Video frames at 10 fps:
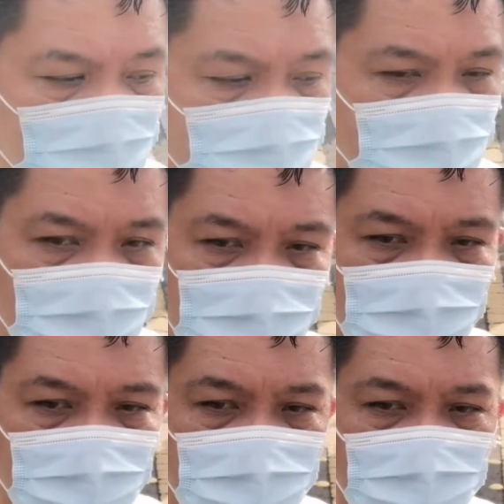include
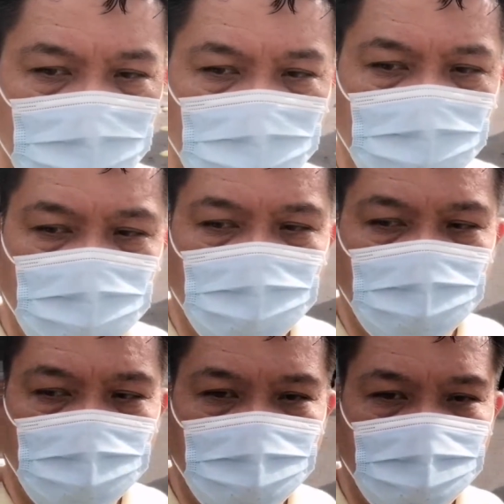
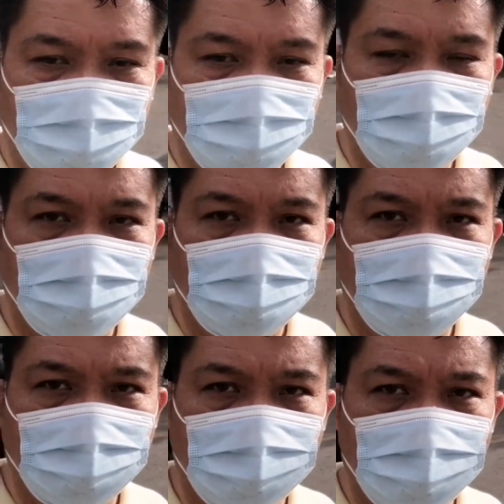forbearance
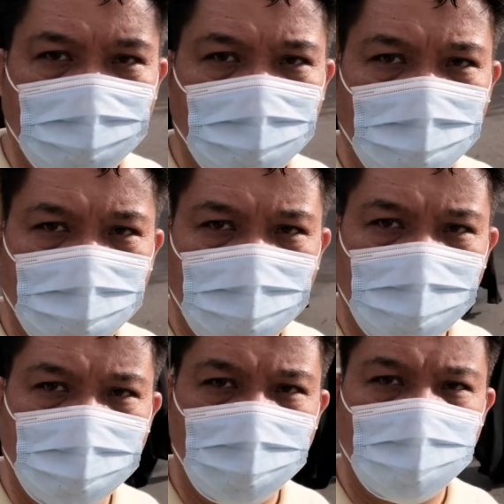and long
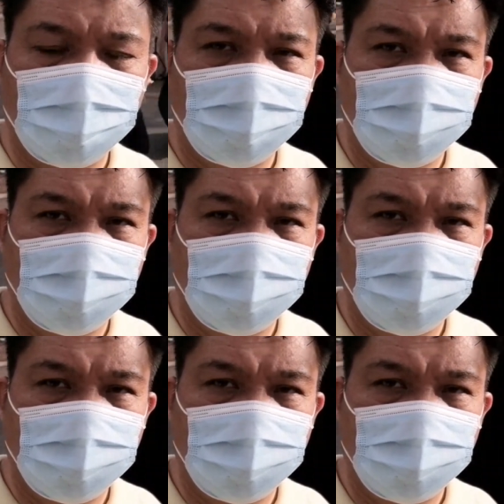suffering.